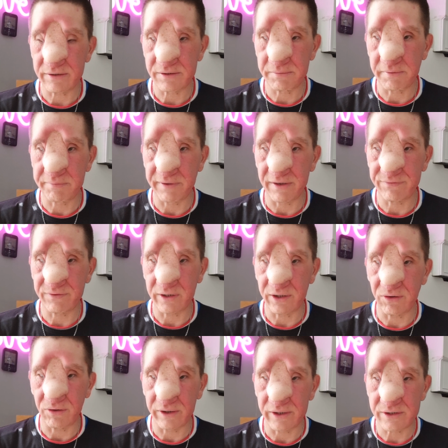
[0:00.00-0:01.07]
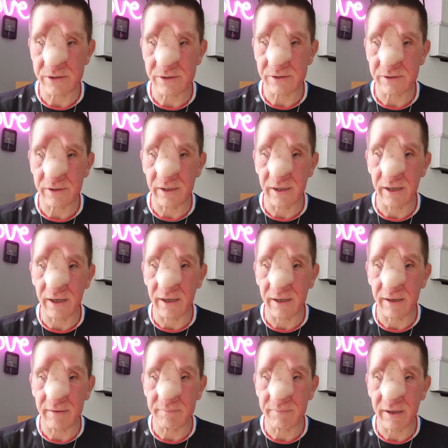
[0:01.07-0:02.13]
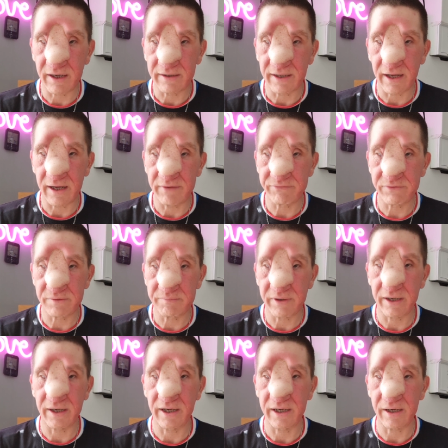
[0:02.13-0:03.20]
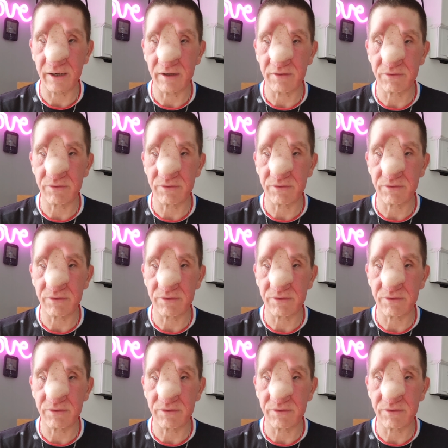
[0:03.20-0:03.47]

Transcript: to be perfectly honest, and after my